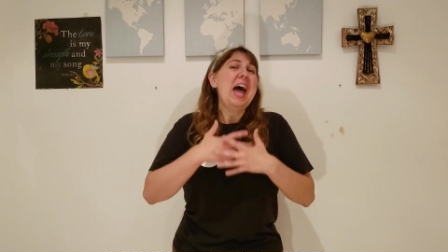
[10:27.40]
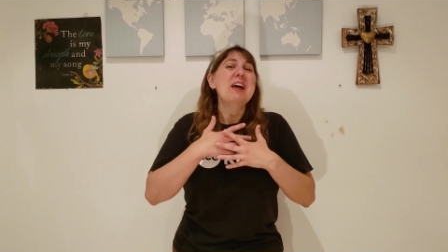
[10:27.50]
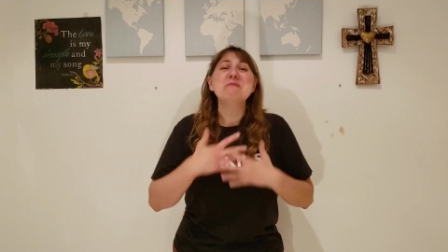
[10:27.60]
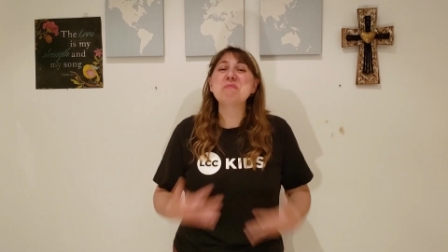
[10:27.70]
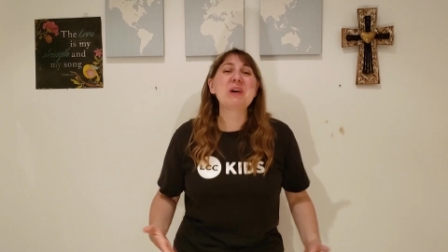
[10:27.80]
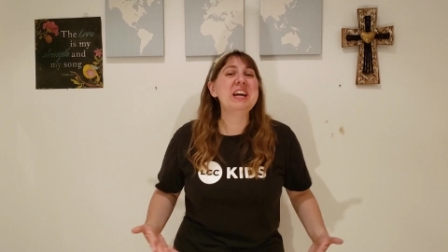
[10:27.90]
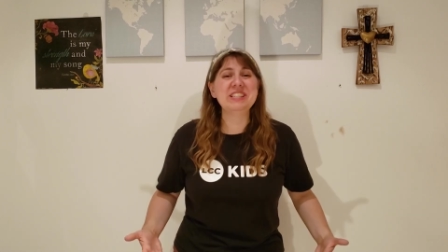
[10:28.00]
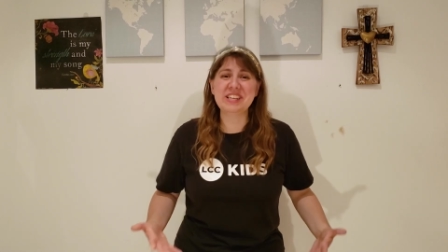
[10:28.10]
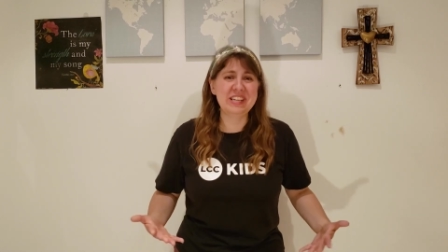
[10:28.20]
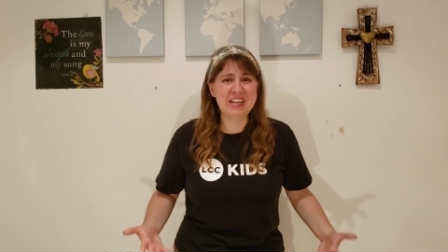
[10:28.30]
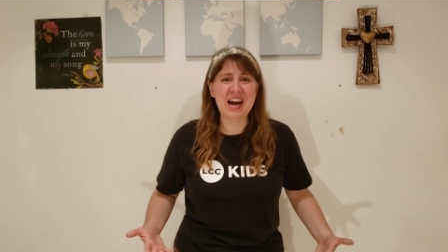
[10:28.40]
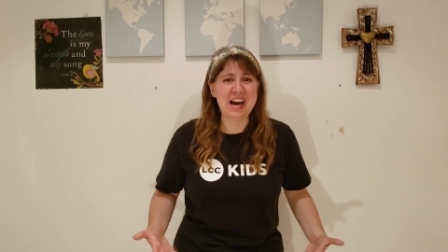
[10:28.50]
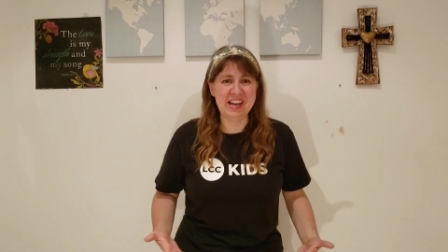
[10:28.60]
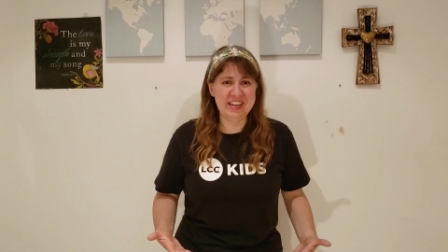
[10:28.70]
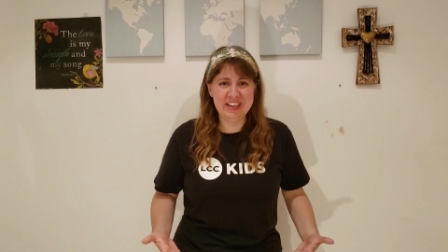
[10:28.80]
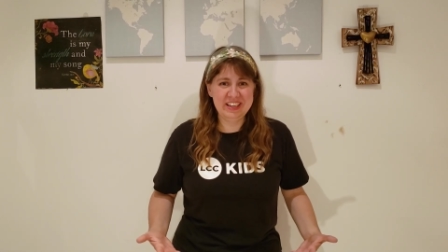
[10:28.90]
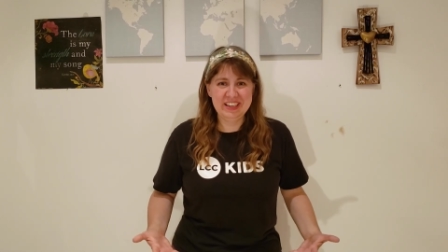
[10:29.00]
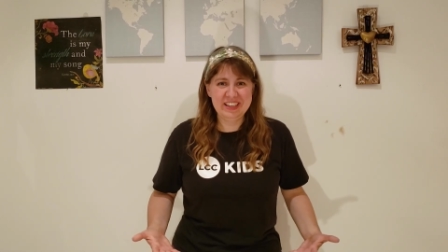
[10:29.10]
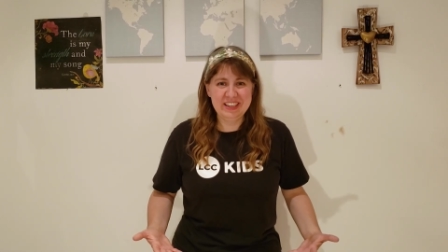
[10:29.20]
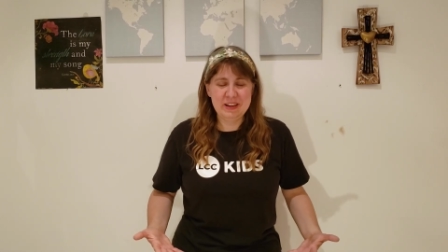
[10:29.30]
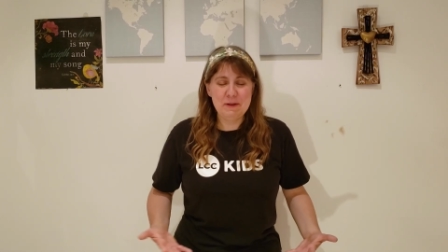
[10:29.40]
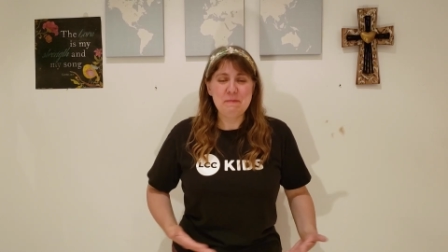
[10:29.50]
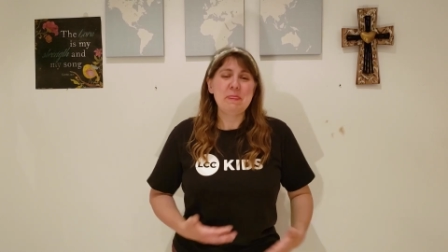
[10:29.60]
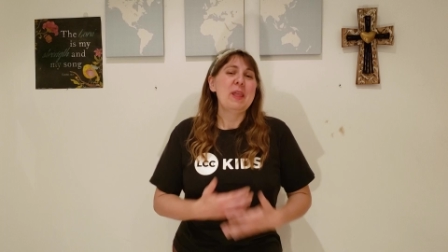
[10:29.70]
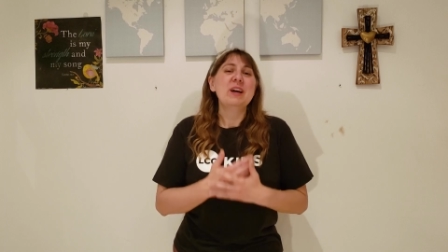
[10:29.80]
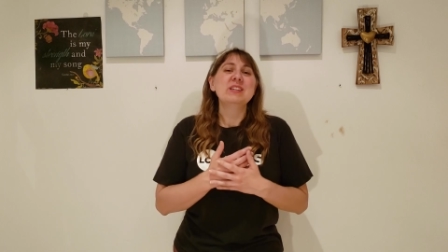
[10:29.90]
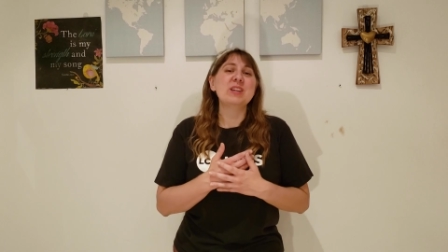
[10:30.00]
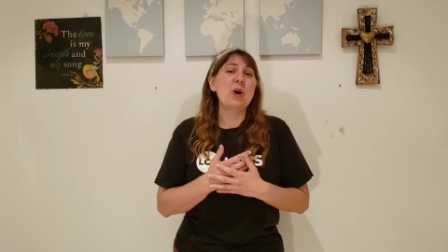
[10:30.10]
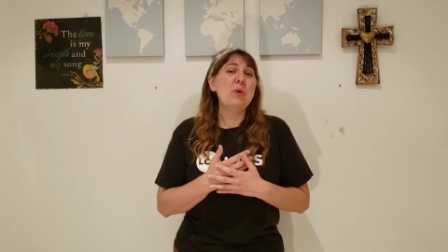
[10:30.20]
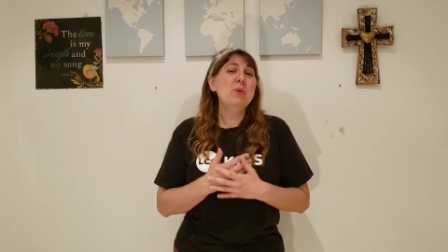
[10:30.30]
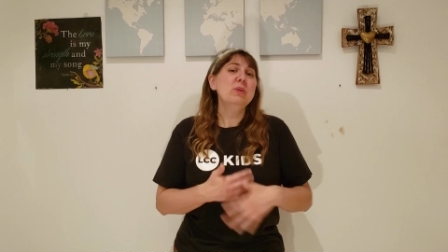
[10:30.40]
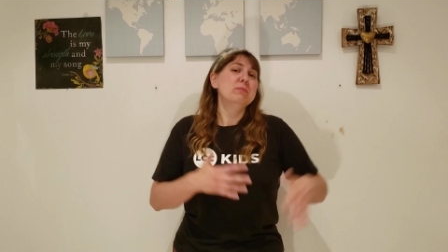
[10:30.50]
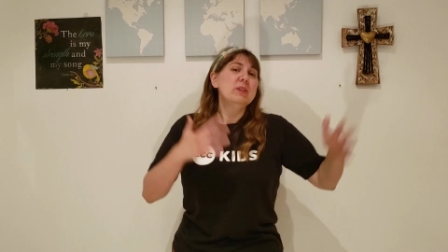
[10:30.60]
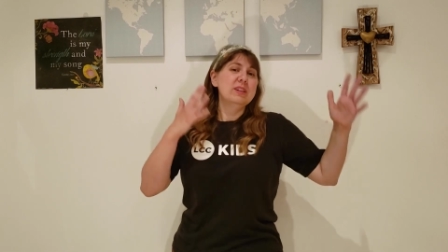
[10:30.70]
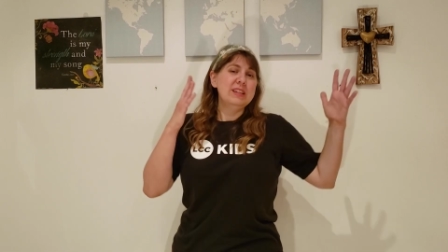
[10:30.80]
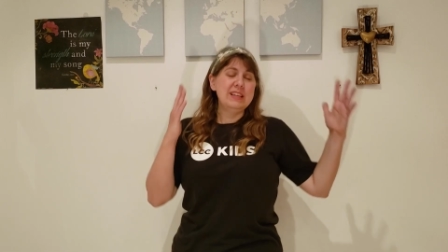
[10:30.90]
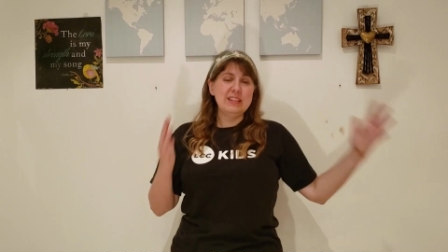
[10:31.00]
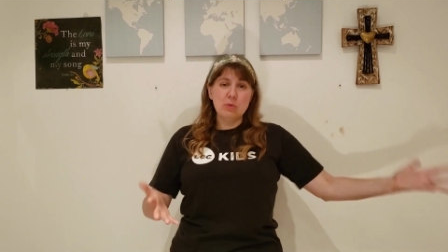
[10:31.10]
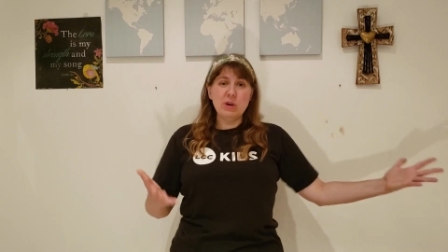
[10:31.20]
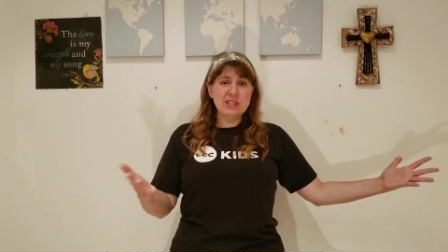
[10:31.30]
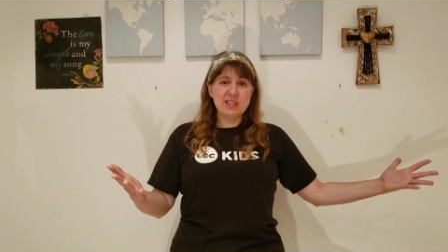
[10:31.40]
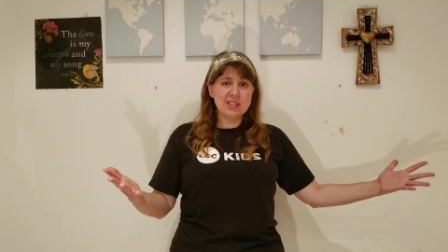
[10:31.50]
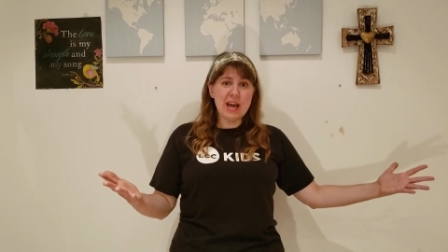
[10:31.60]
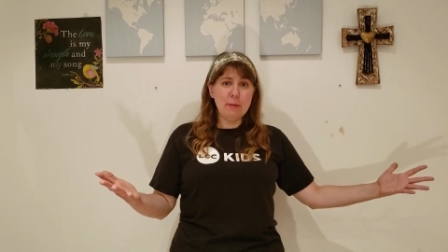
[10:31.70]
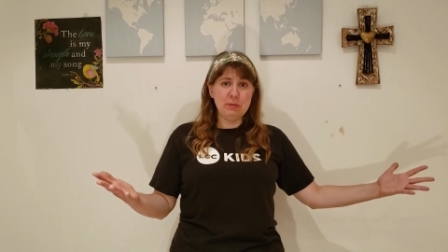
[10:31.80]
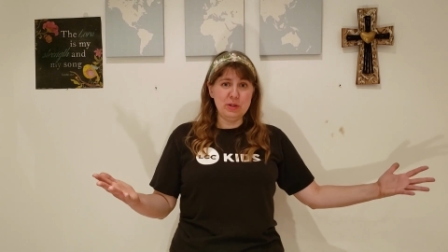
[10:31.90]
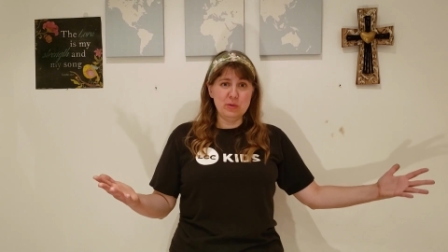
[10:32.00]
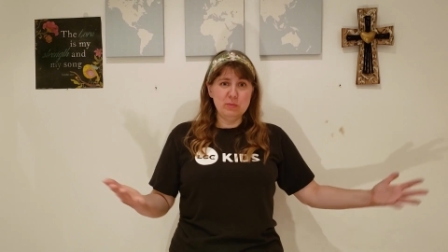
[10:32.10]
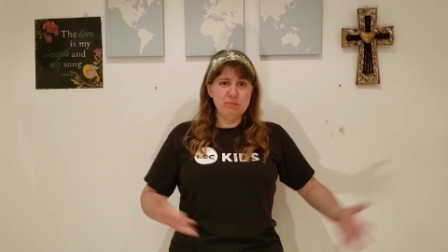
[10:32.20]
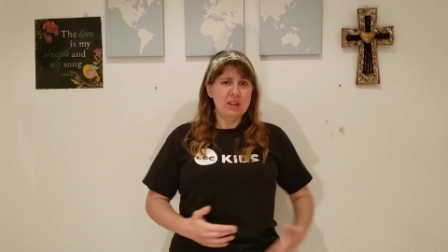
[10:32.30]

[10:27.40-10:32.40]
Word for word: and praising God. So, what's to stop you?